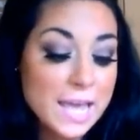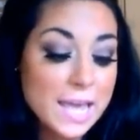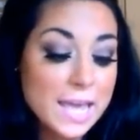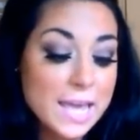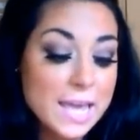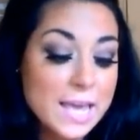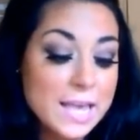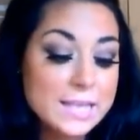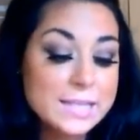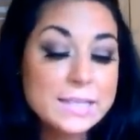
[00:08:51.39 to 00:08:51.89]

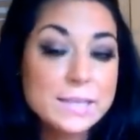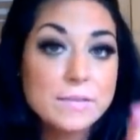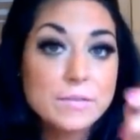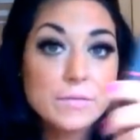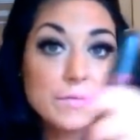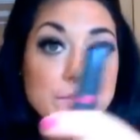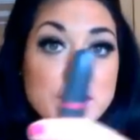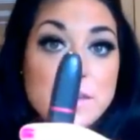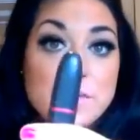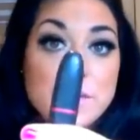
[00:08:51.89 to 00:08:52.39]
is
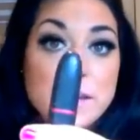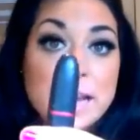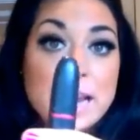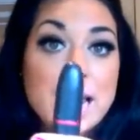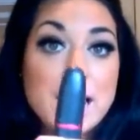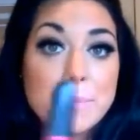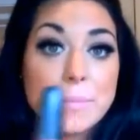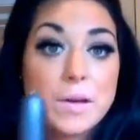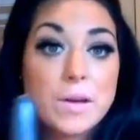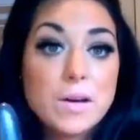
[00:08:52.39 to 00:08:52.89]
Viva
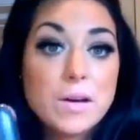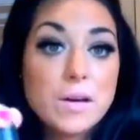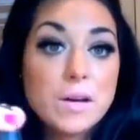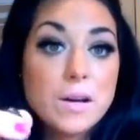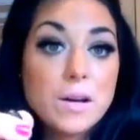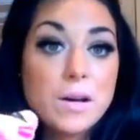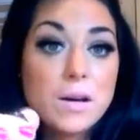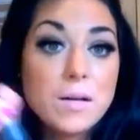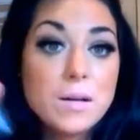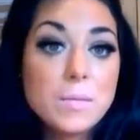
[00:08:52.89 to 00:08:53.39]
Glam
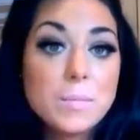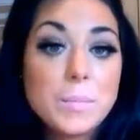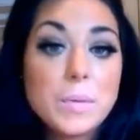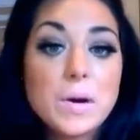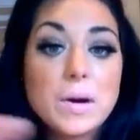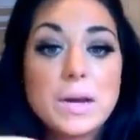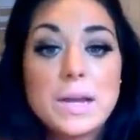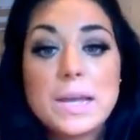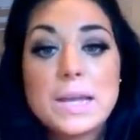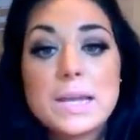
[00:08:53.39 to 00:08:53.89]
Gaga
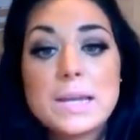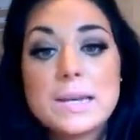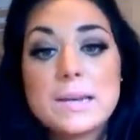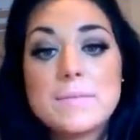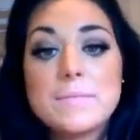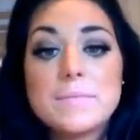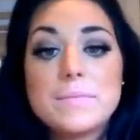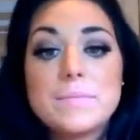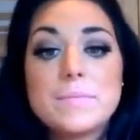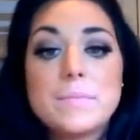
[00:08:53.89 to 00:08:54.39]
by
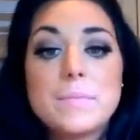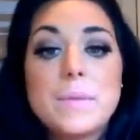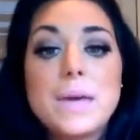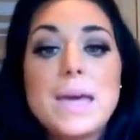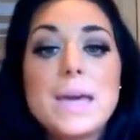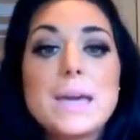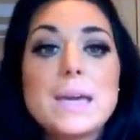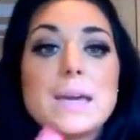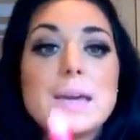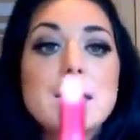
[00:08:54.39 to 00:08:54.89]

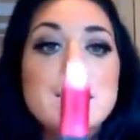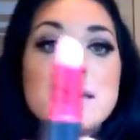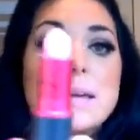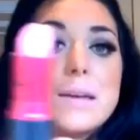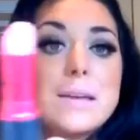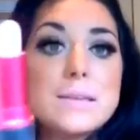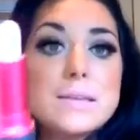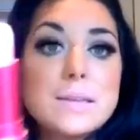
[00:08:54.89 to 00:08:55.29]
MAC.